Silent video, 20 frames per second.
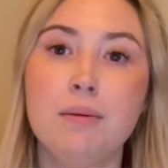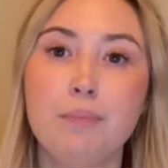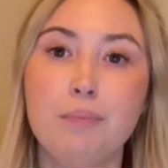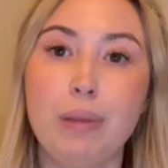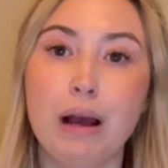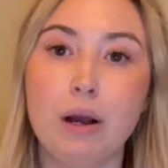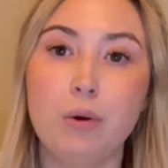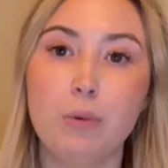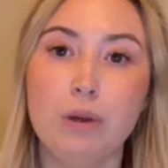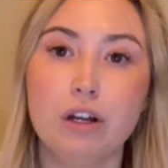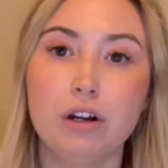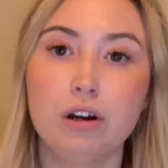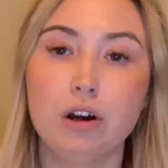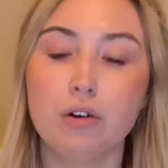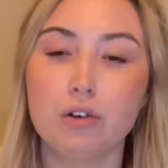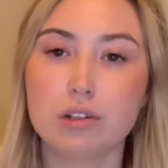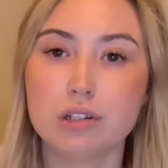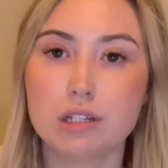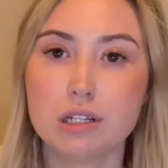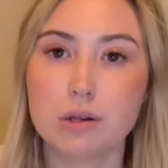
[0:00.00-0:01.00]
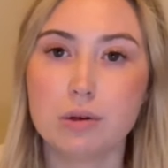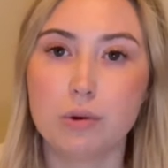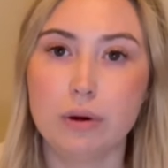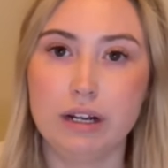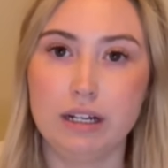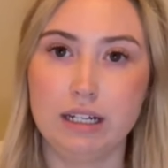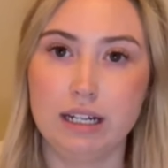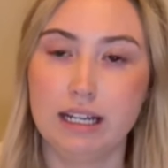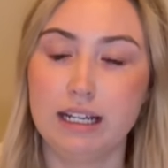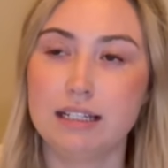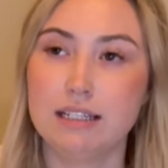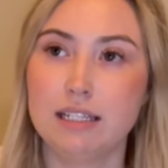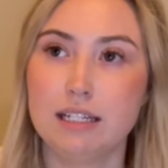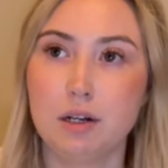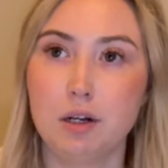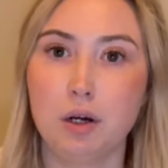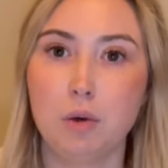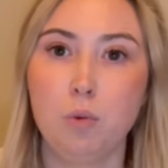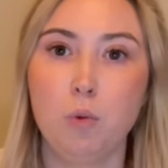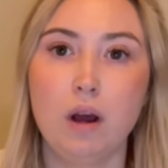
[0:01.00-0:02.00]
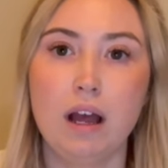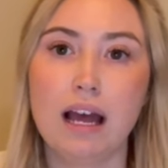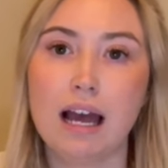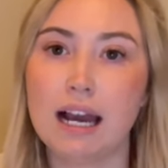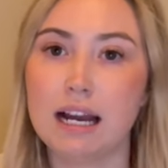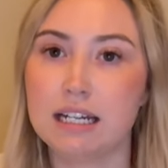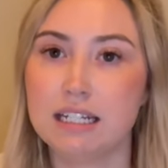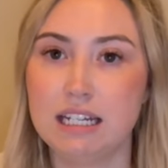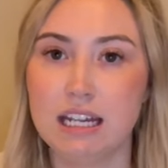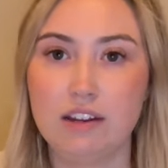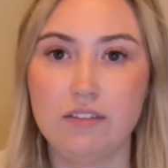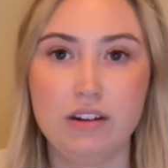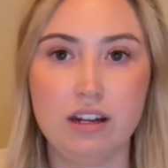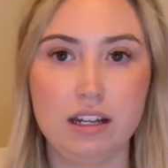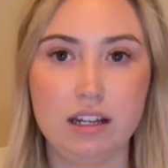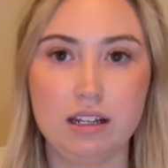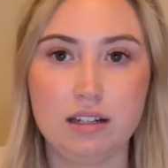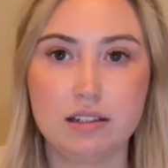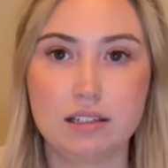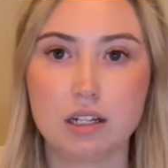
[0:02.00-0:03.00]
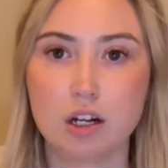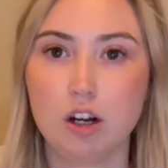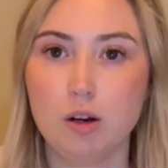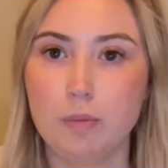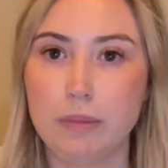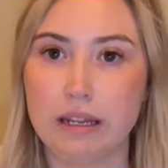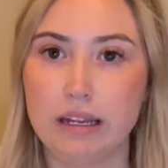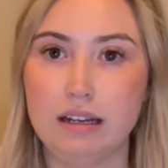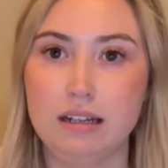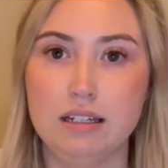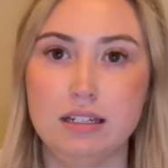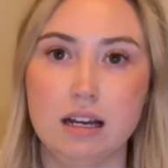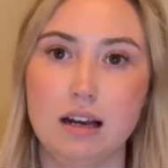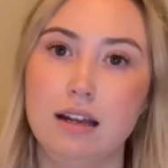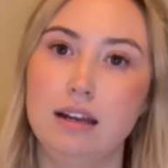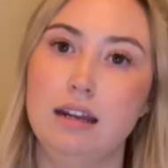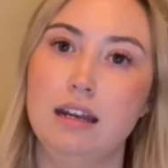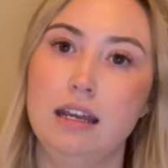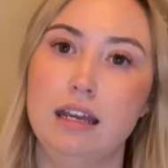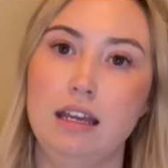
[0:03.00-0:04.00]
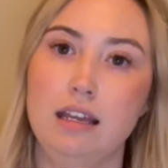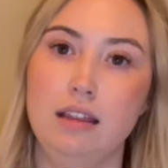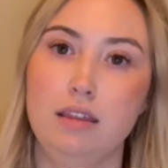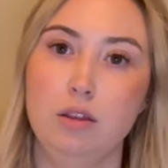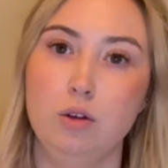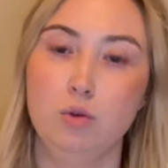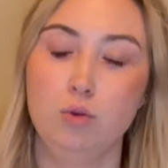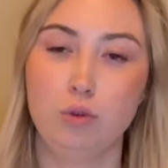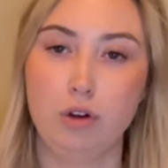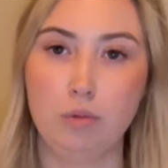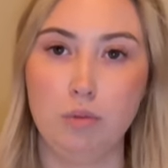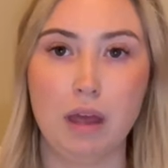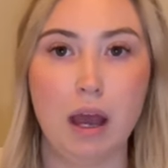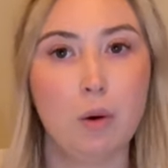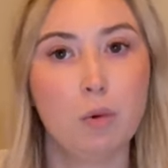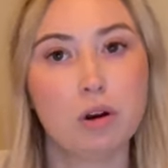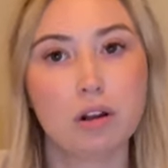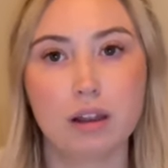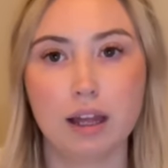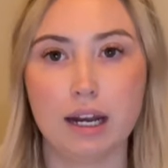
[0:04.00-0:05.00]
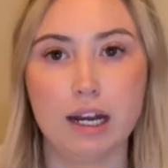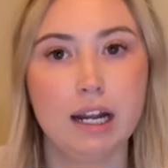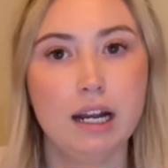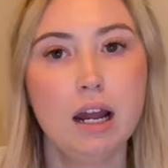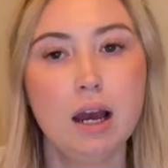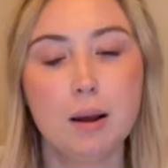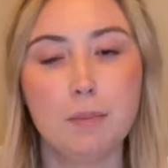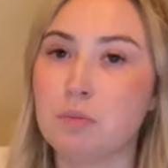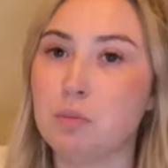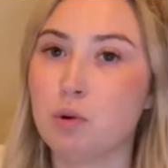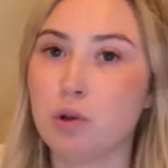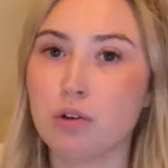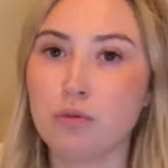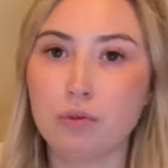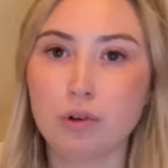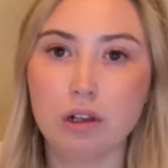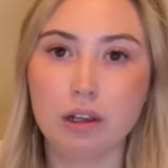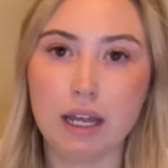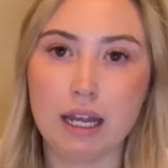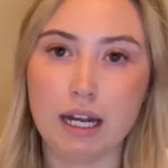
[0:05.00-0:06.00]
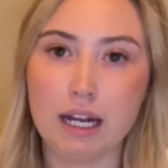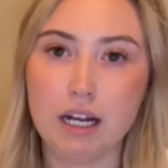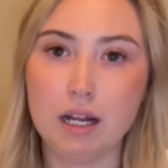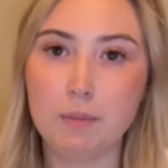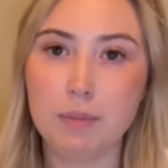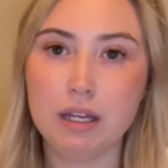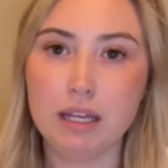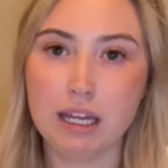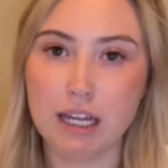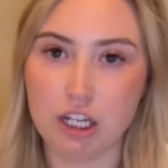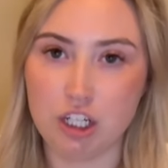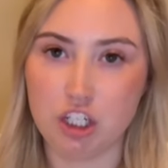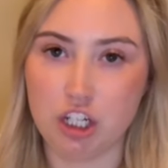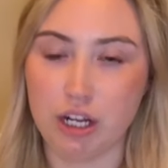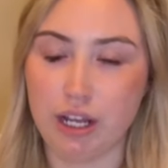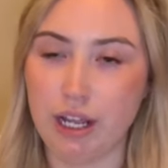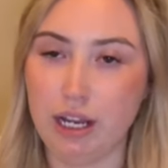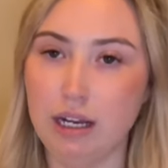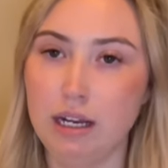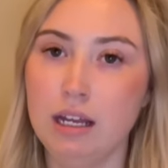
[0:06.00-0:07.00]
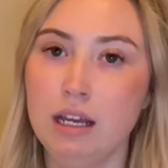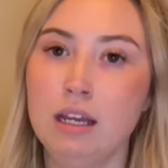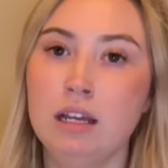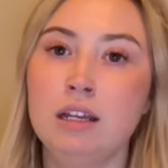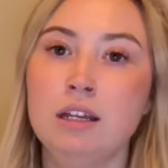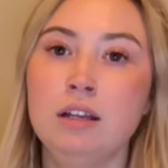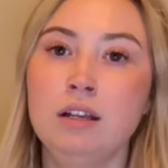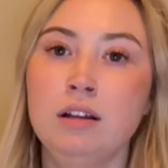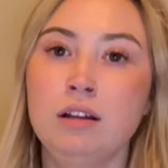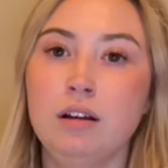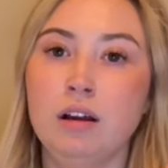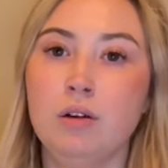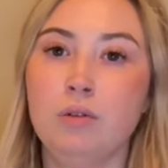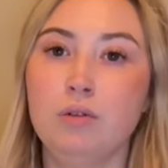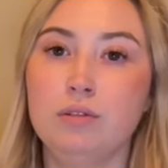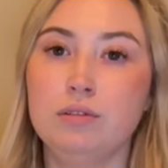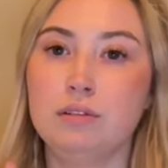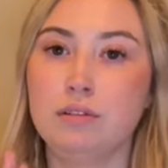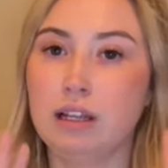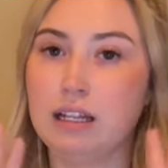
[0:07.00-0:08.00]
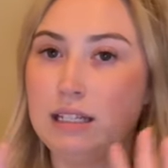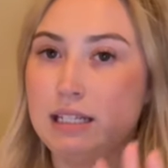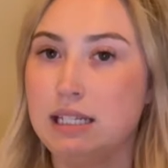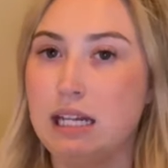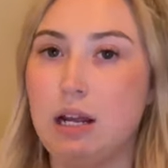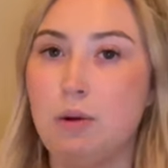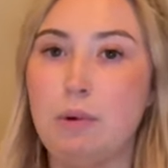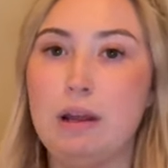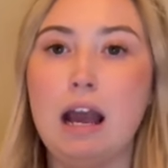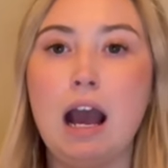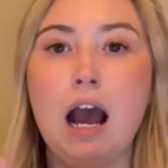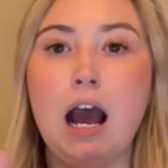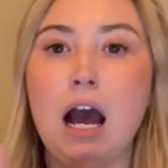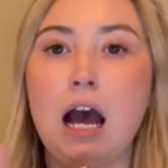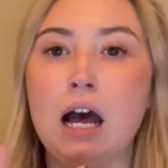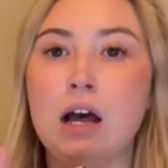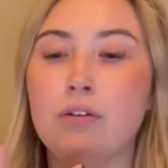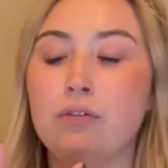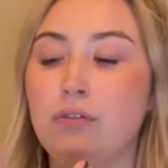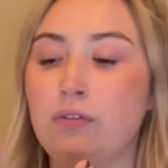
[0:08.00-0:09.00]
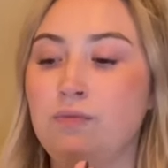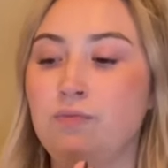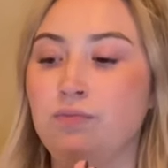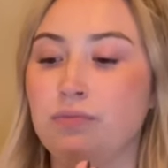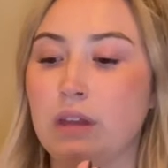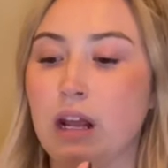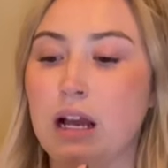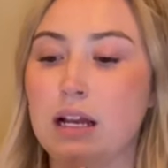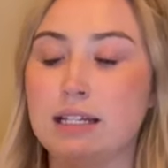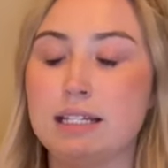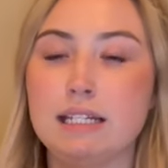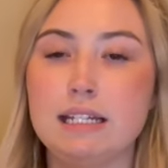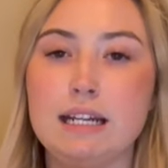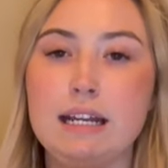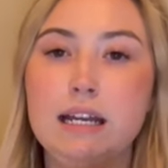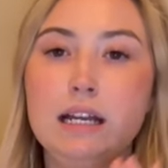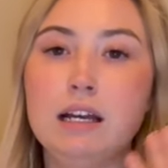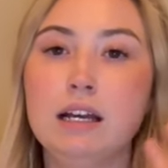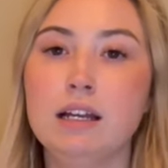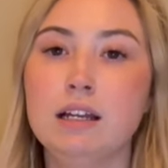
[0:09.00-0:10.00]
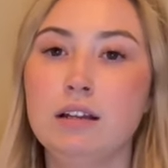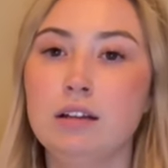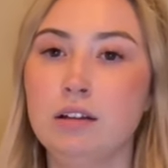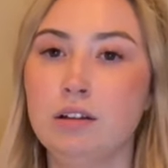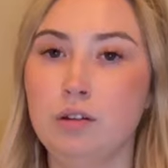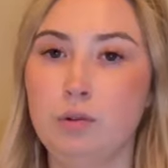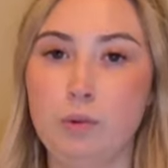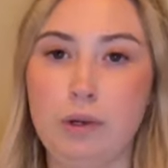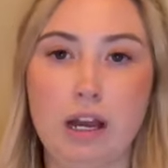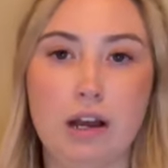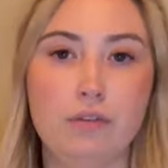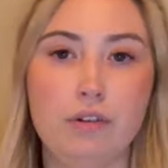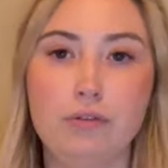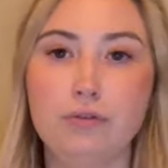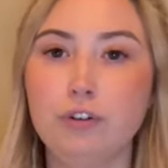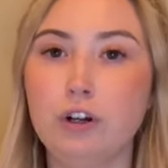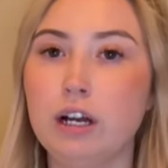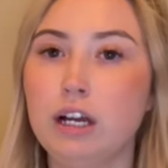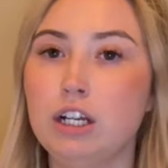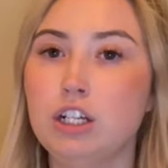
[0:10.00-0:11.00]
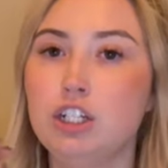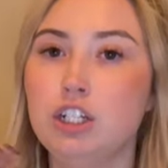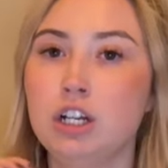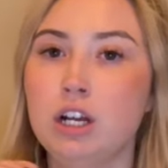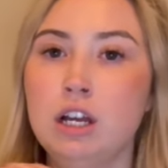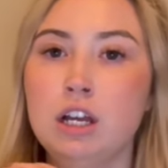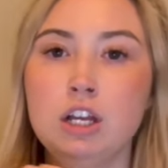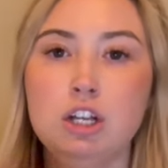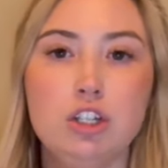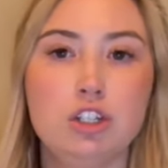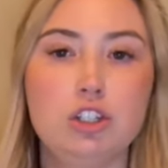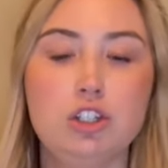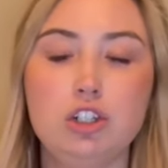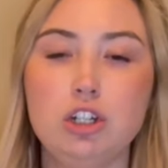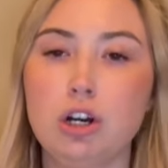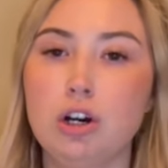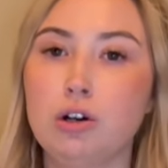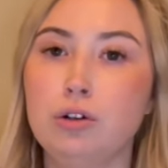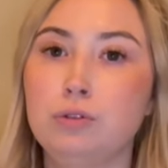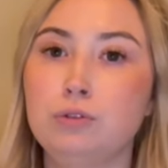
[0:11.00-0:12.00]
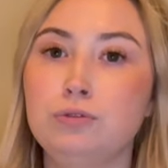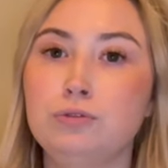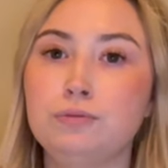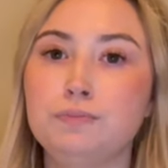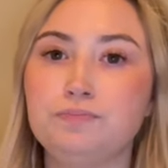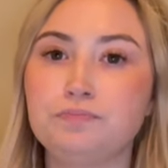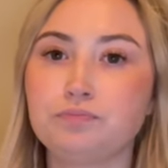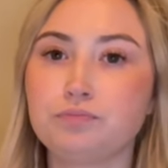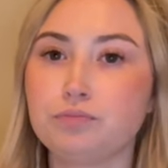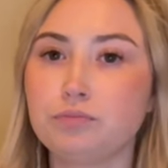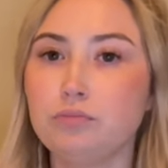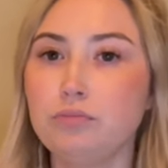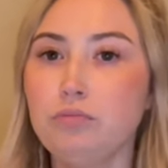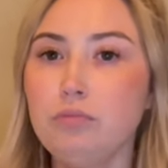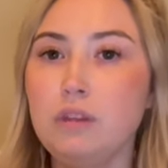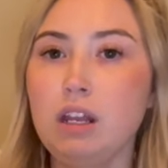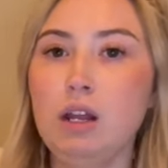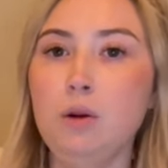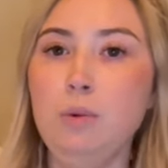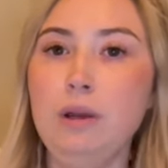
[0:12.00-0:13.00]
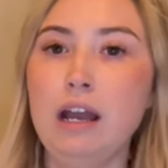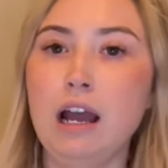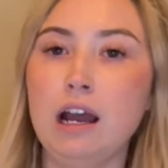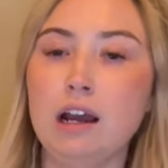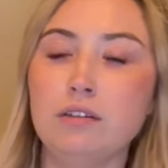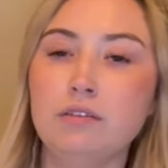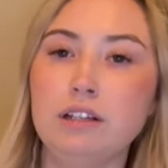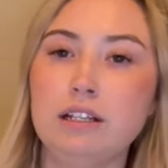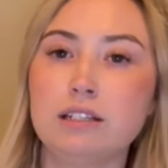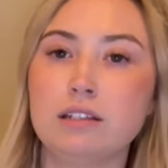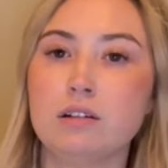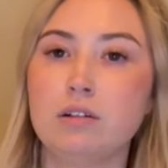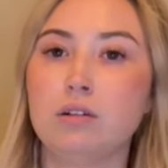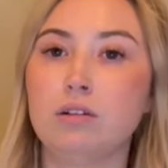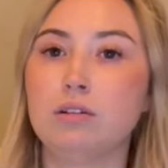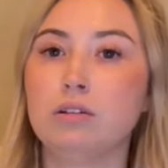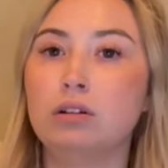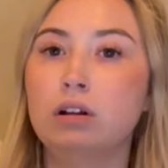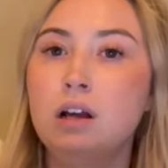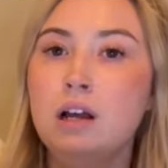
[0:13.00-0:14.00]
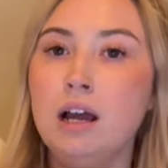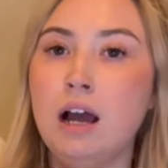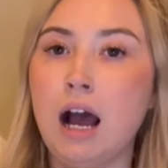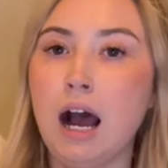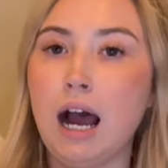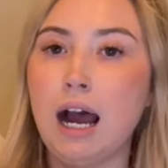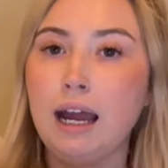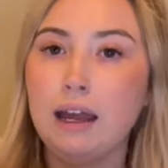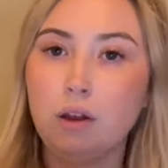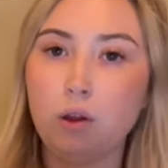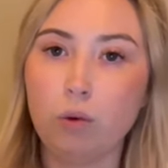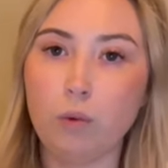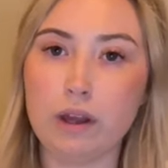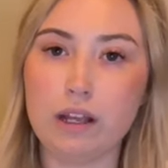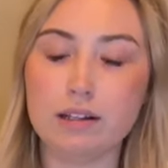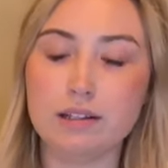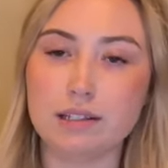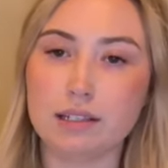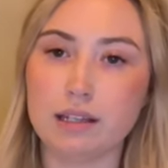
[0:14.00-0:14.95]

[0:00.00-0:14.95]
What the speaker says: but we are also going to consider what activities are being done in the room that we're lighting up. Well, if we're lighting up a kitchen, let's say we have a sink, we have a fridge, stove, and we have these little aisleways